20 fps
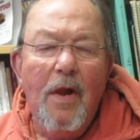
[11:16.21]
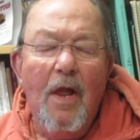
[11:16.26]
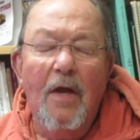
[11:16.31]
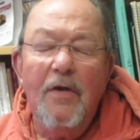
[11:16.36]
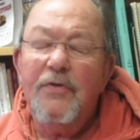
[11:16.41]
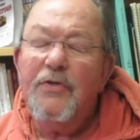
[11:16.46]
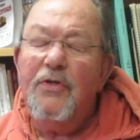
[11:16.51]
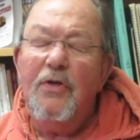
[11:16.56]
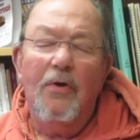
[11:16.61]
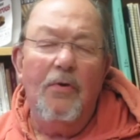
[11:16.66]

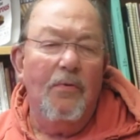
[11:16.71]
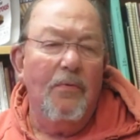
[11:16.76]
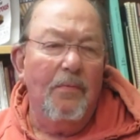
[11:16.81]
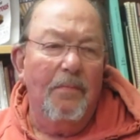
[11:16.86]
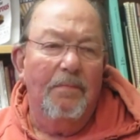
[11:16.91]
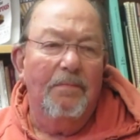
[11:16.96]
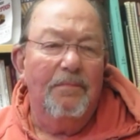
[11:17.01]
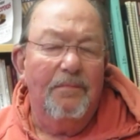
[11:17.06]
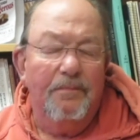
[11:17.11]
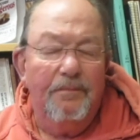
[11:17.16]
So,
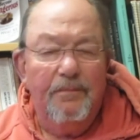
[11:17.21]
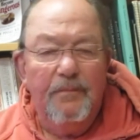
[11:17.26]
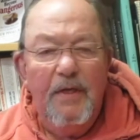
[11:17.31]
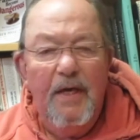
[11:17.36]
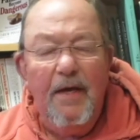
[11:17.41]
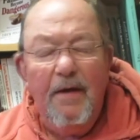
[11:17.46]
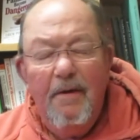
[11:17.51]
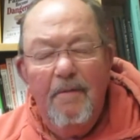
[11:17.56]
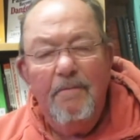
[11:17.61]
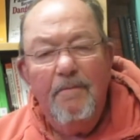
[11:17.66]

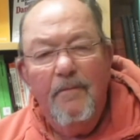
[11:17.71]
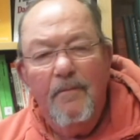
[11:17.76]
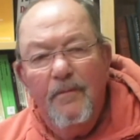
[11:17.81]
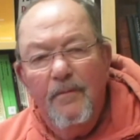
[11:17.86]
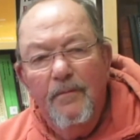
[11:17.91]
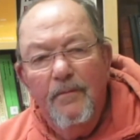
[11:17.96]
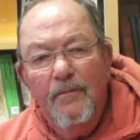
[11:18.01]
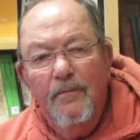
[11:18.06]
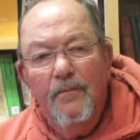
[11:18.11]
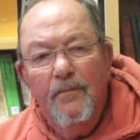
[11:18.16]
yeah,
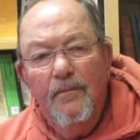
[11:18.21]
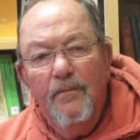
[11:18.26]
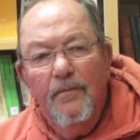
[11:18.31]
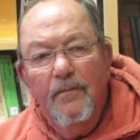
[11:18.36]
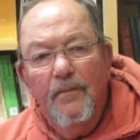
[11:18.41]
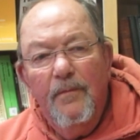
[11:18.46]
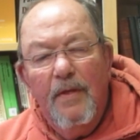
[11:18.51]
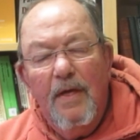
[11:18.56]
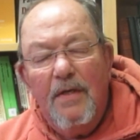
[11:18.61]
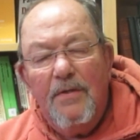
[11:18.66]

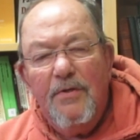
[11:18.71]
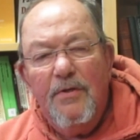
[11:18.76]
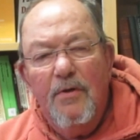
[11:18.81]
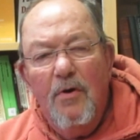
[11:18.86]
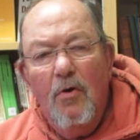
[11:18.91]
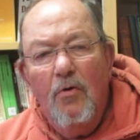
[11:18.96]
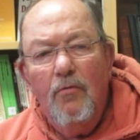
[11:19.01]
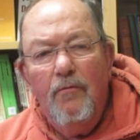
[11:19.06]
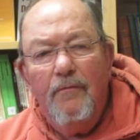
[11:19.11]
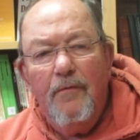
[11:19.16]
that's an
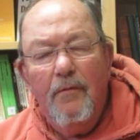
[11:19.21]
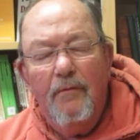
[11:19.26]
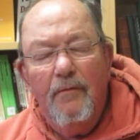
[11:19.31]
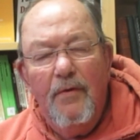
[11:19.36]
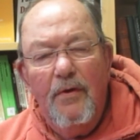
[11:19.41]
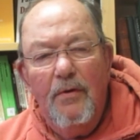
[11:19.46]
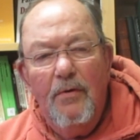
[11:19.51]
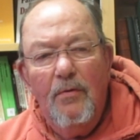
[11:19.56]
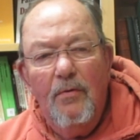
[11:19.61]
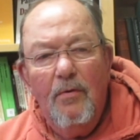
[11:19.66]

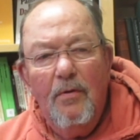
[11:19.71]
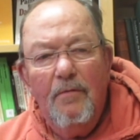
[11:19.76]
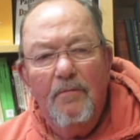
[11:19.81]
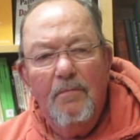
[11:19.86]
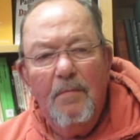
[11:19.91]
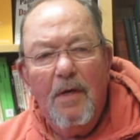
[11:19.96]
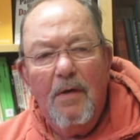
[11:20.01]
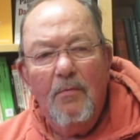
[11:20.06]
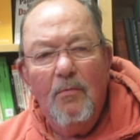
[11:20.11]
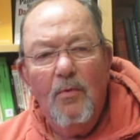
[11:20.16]
overview of
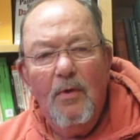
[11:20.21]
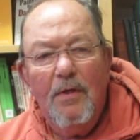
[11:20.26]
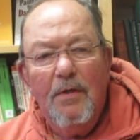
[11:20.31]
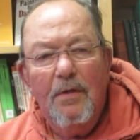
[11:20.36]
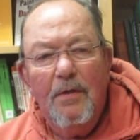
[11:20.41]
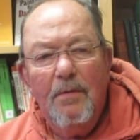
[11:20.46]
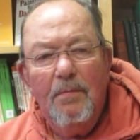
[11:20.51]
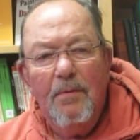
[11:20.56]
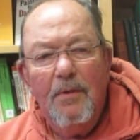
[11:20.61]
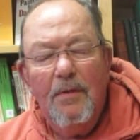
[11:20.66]
my
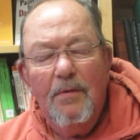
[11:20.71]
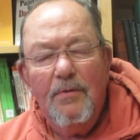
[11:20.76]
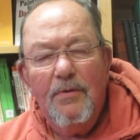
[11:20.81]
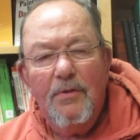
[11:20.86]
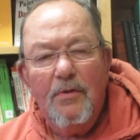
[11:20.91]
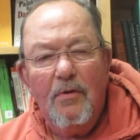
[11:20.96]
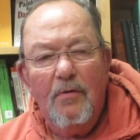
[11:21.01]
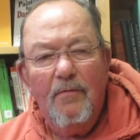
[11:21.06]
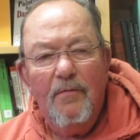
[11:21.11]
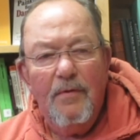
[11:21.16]
1W
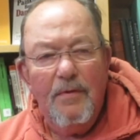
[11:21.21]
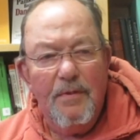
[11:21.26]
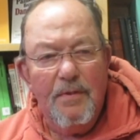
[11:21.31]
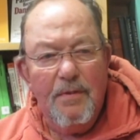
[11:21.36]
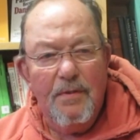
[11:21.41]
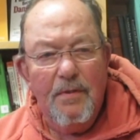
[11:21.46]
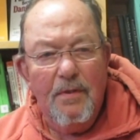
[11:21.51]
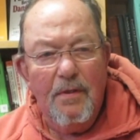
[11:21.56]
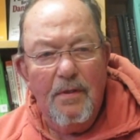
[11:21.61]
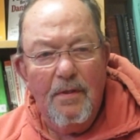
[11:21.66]

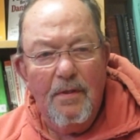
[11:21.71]
service